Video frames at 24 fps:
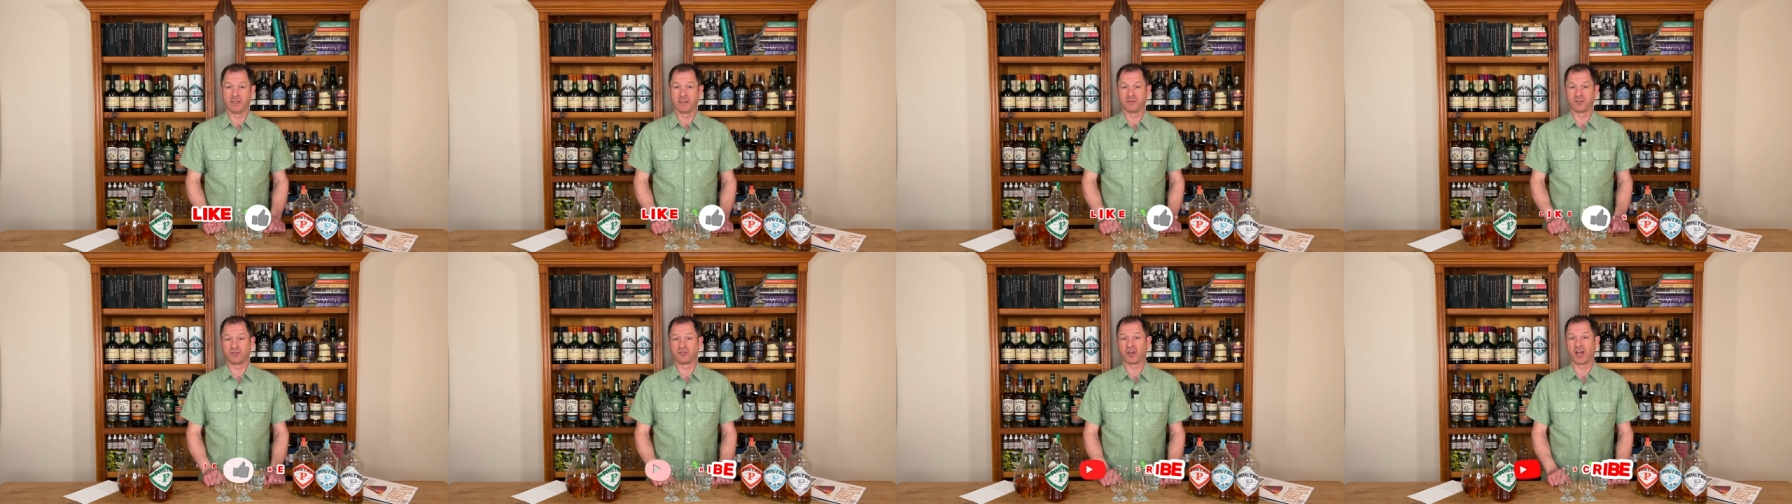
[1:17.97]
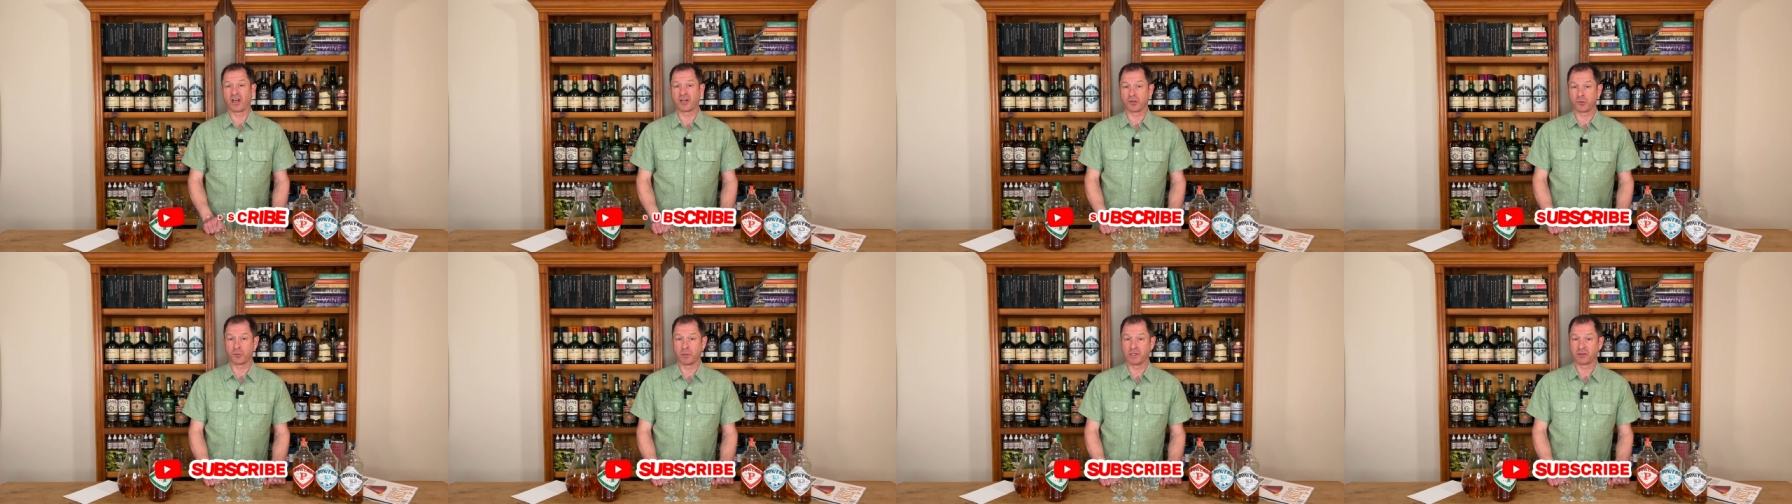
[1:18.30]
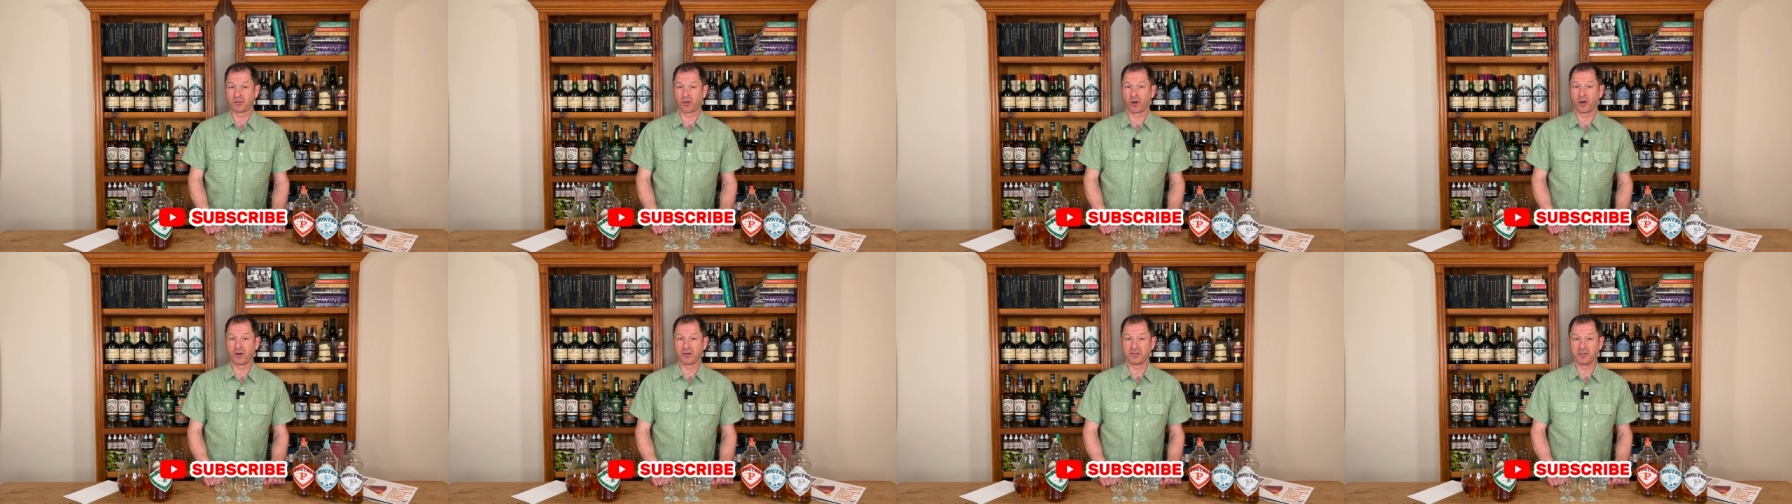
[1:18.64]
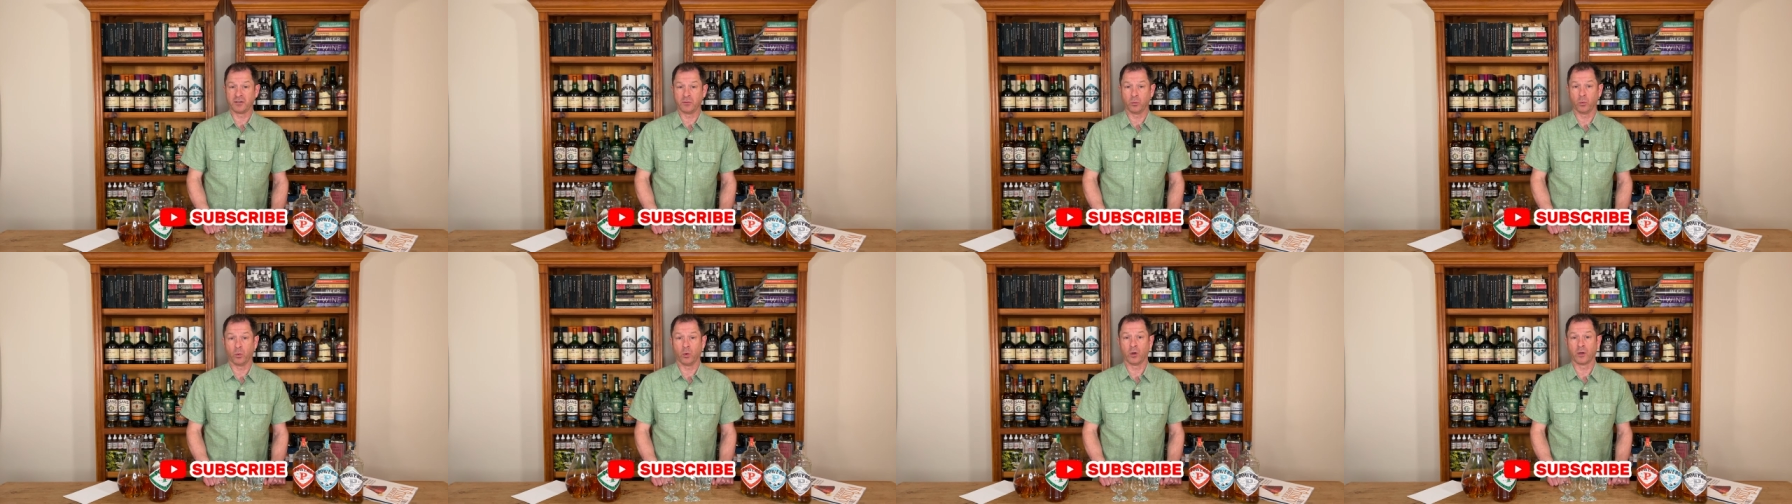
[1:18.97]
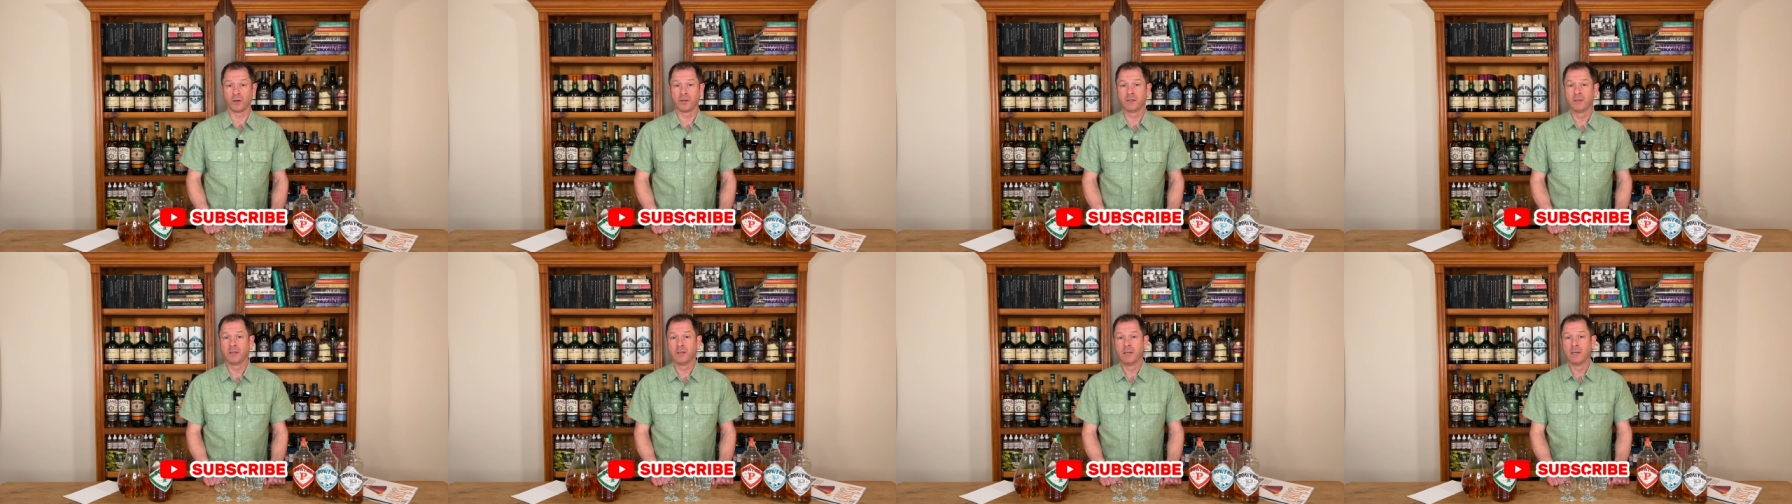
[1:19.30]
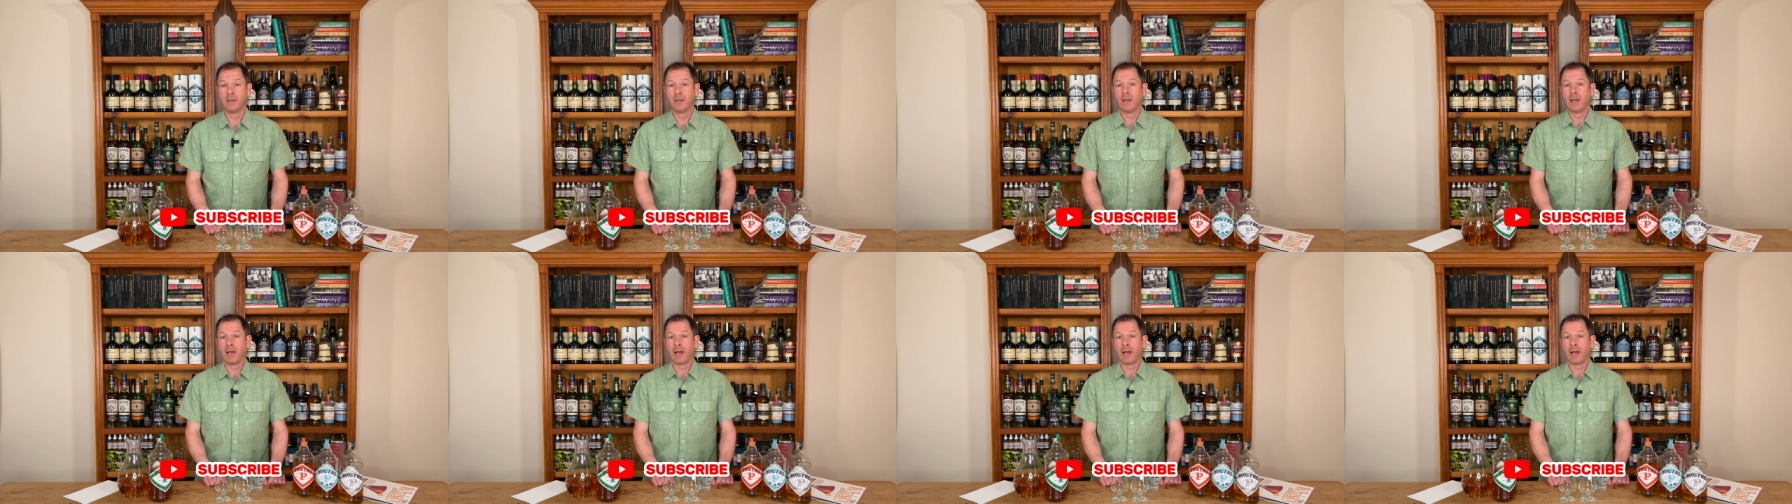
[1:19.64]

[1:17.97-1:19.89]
is January thirty-first.